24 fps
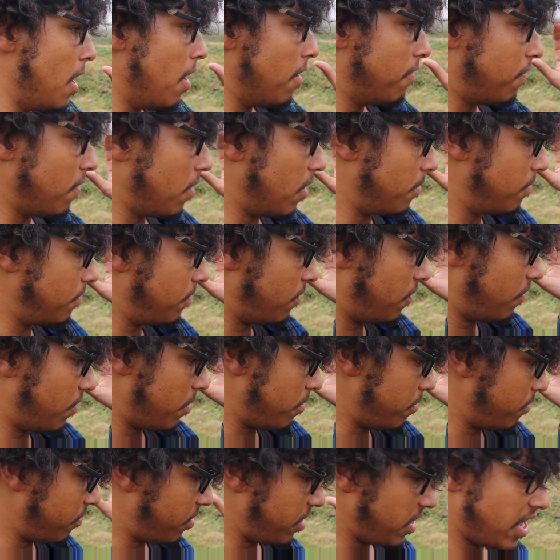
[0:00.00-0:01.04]
from
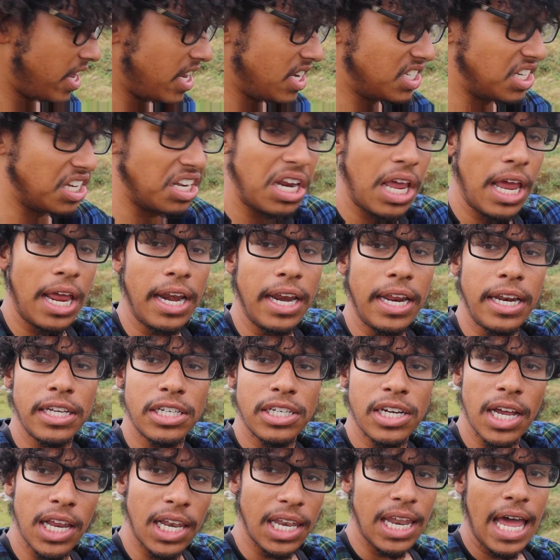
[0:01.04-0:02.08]
things, and it's
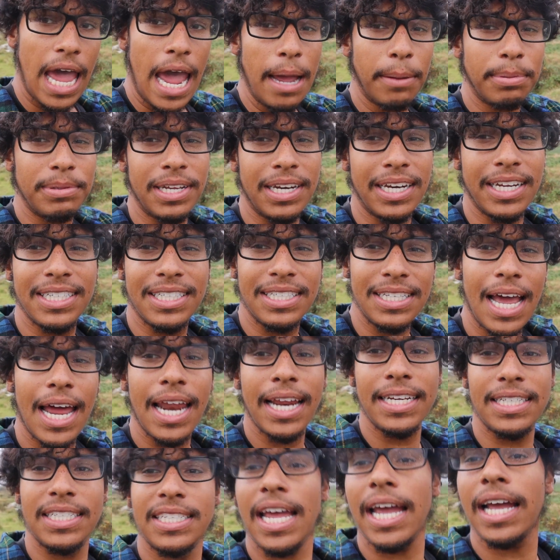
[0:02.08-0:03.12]
collapsed, and it's not
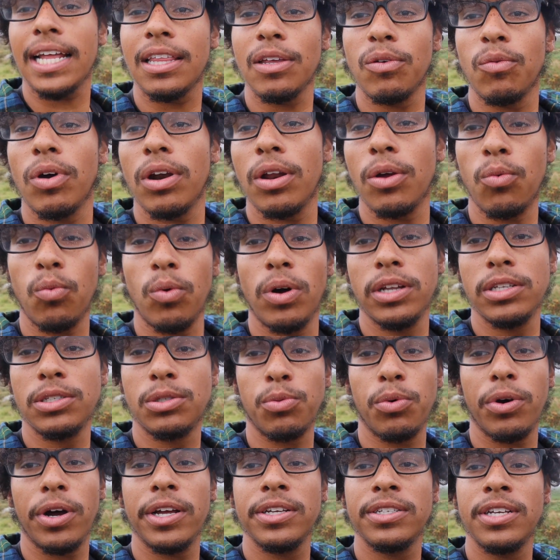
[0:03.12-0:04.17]
exactly what it once
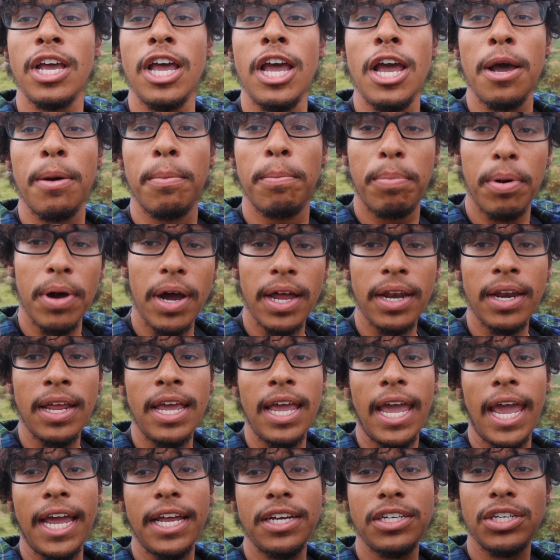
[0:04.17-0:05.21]
was, but
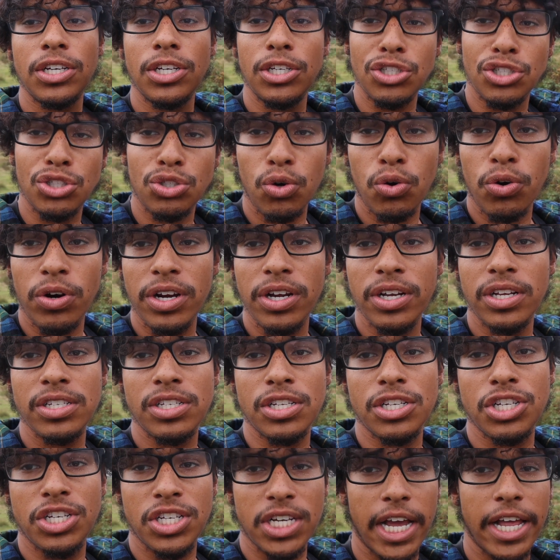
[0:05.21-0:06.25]
ancient historians
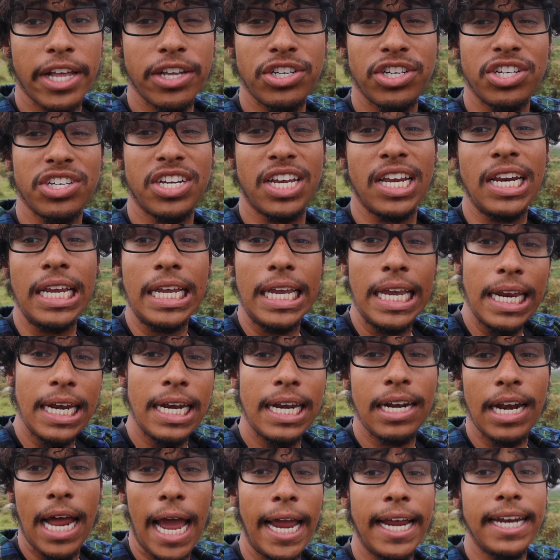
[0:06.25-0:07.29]
and geologists can get
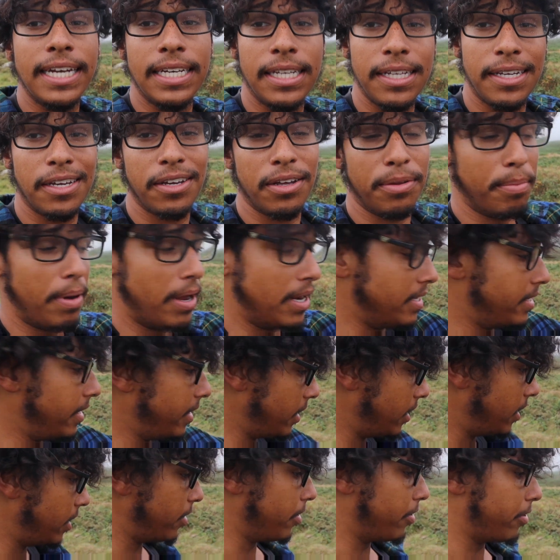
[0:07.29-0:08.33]
an idea by
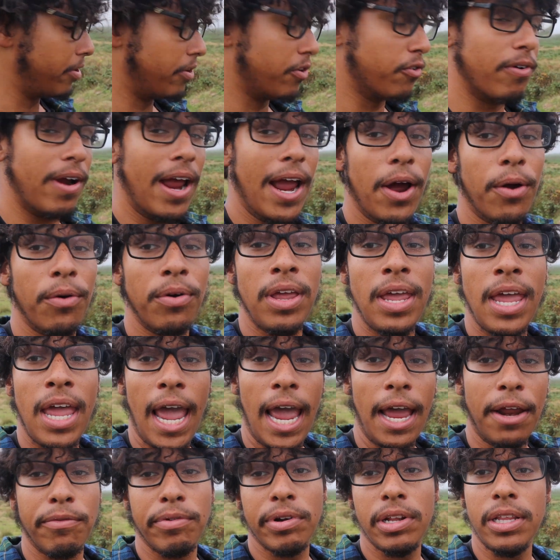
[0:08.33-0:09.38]
digging into the ground
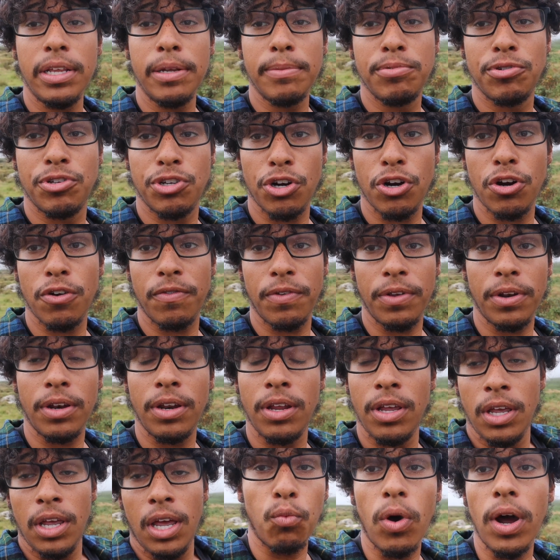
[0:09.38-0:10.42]
and really observing
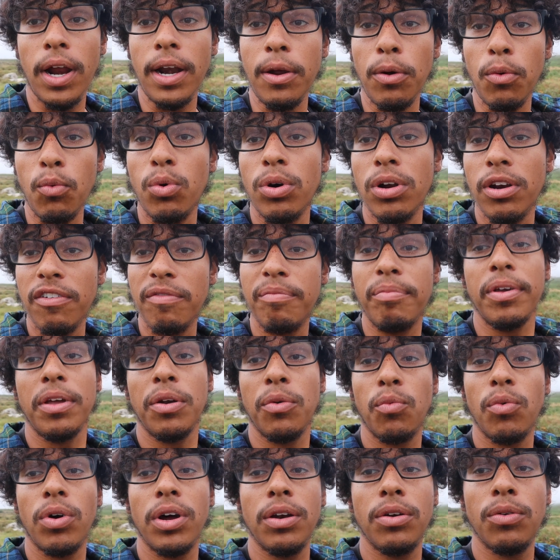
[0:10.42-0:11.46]
what it would have
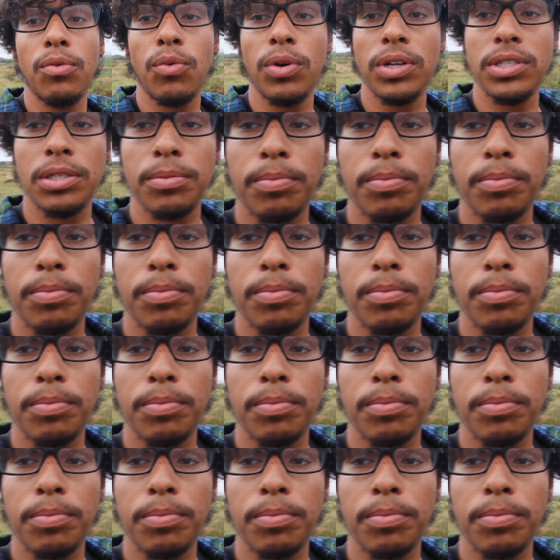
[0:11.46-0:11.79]
been once